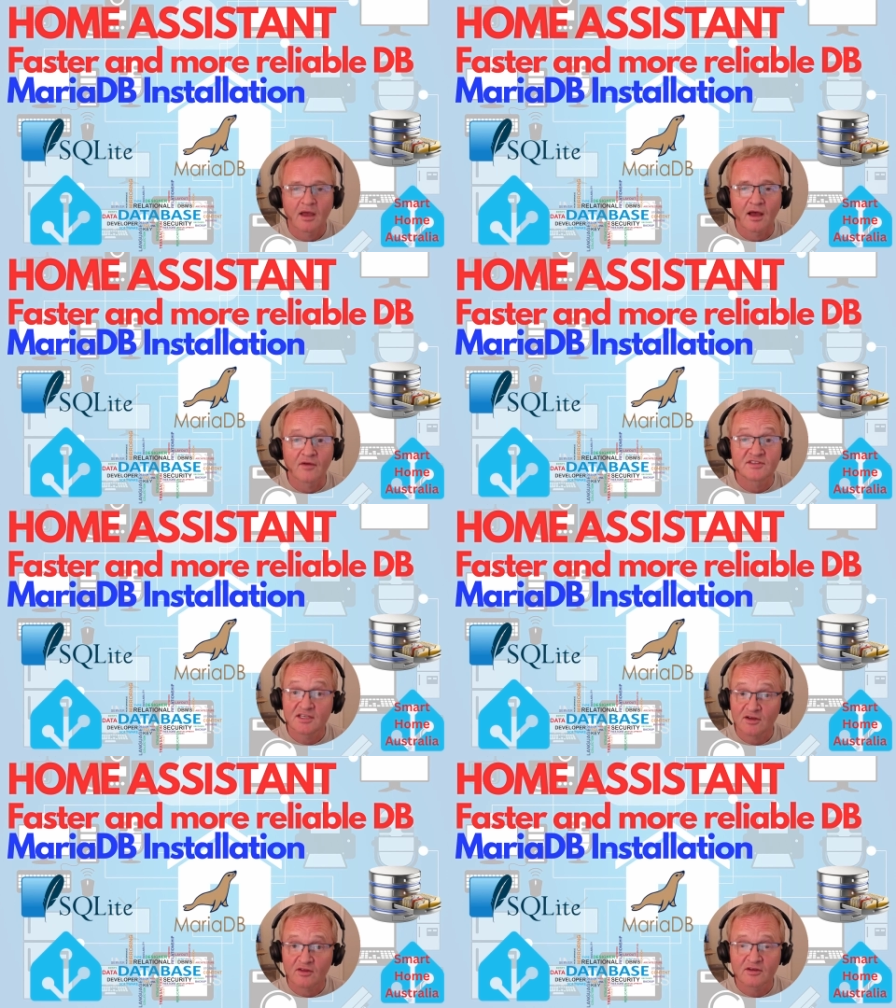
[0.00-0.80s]
I've
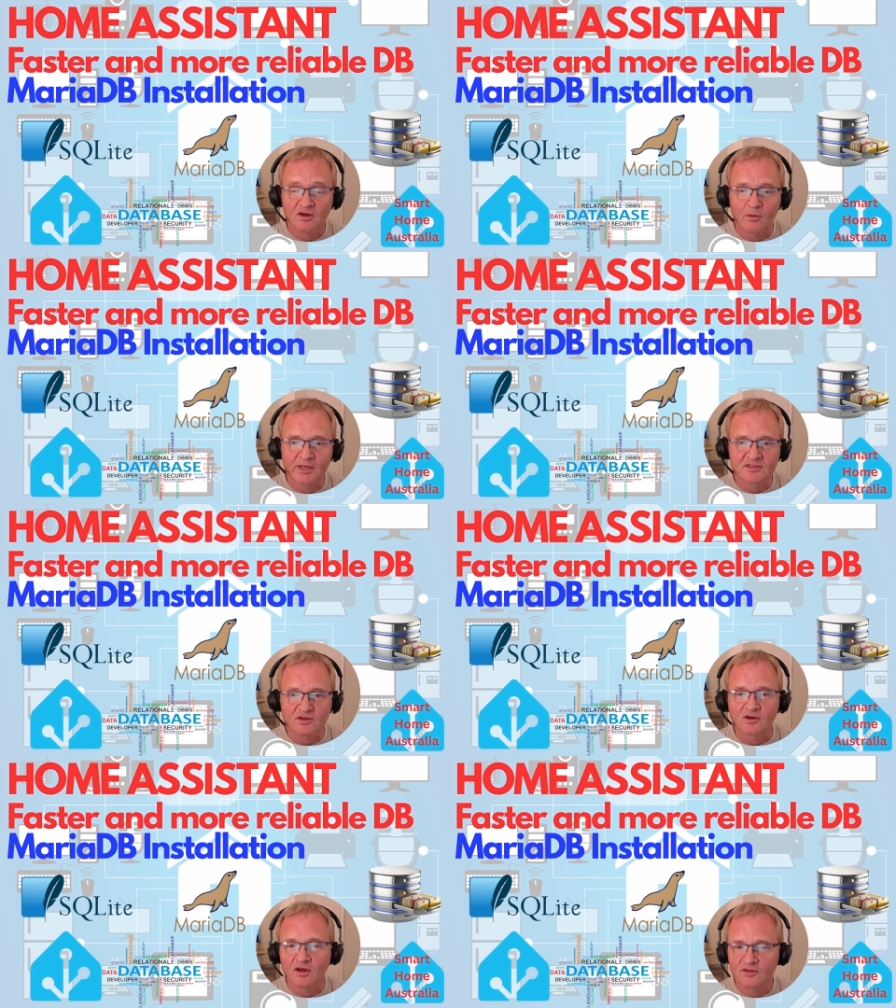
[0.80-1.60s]
seen other comments
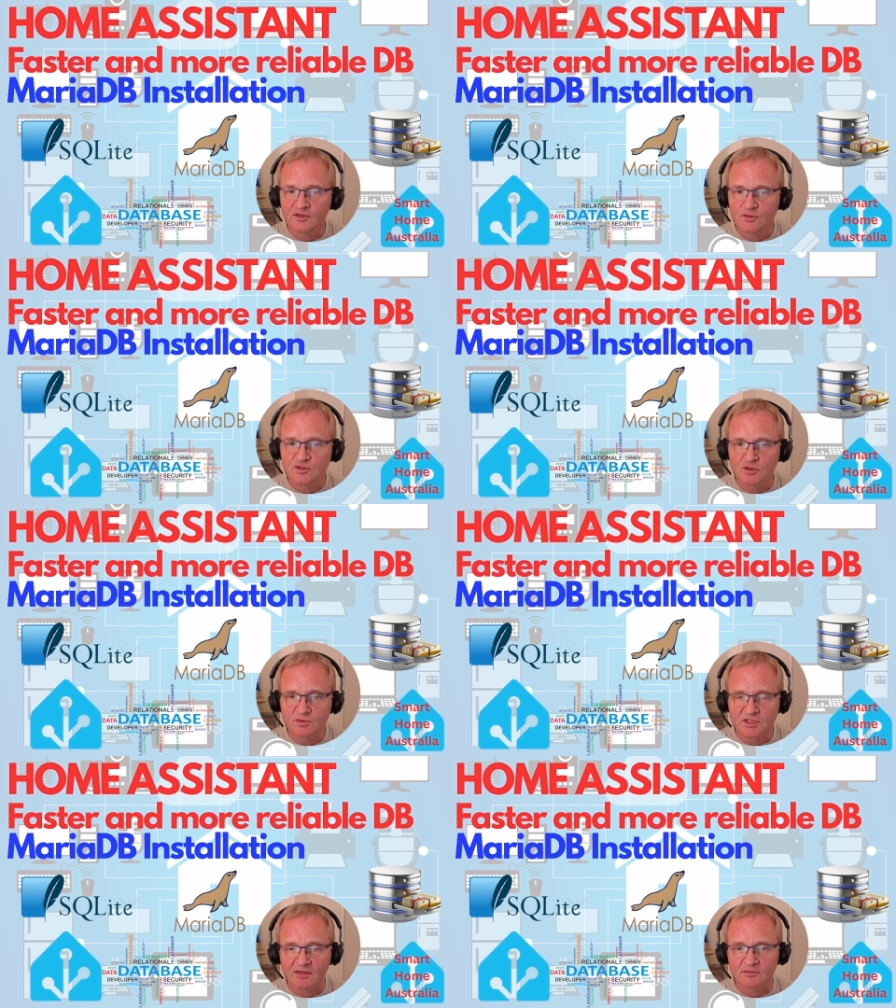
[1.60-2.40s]
on other YouTube
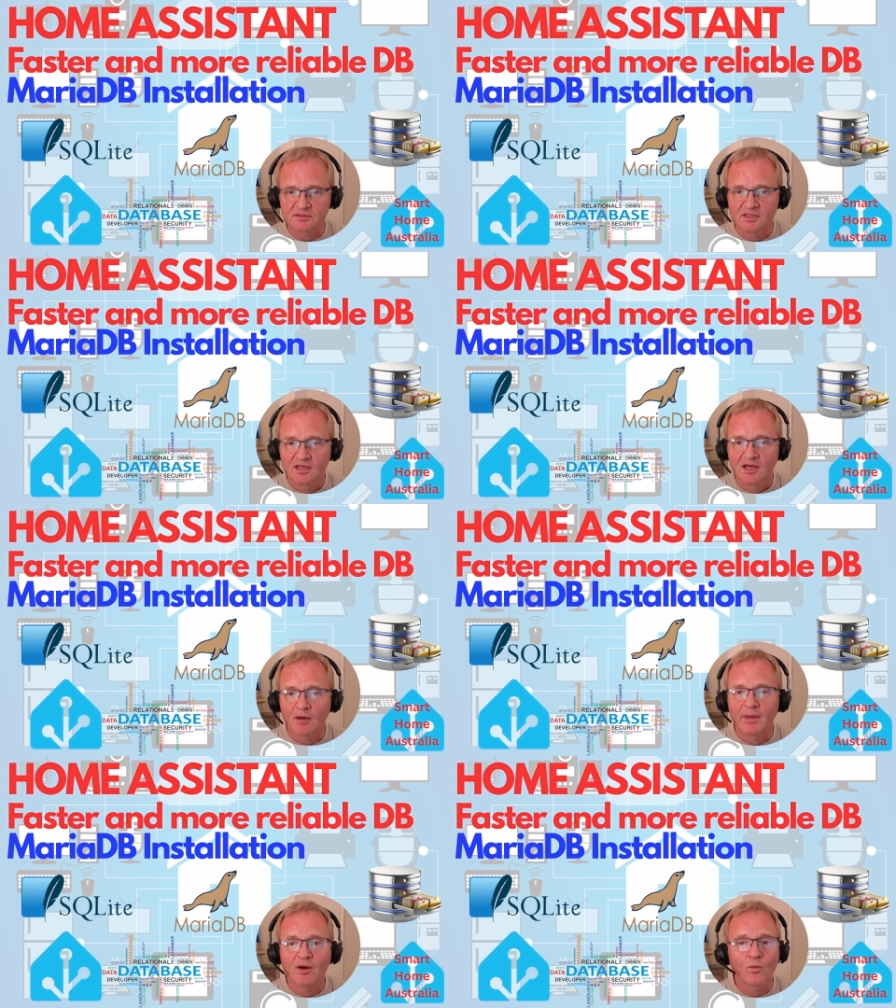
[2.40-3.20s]
channels
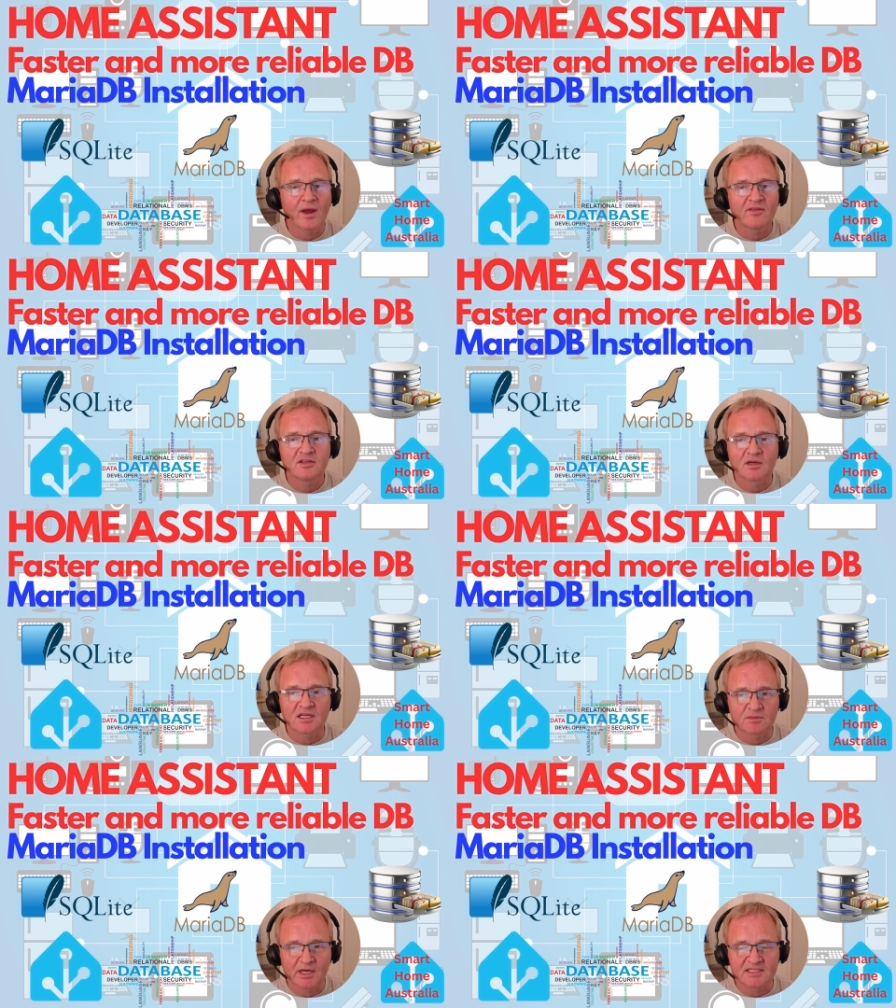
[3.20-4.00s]
about where the
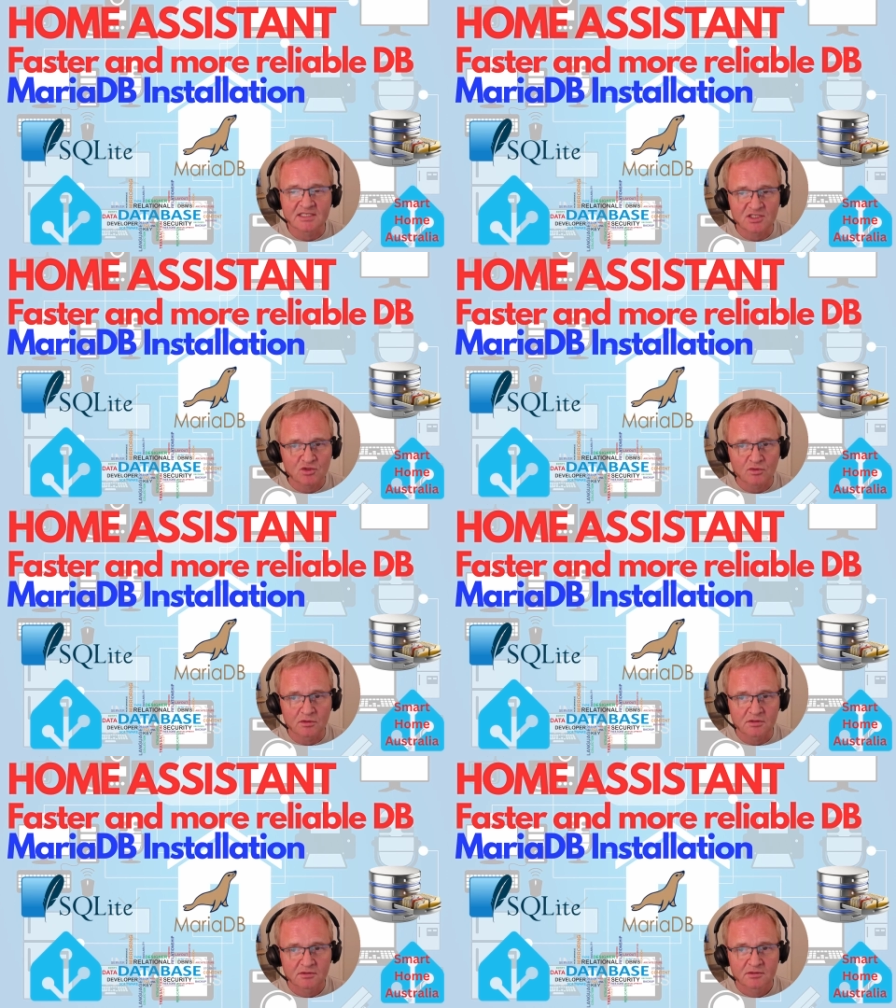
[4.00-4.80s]
database is stored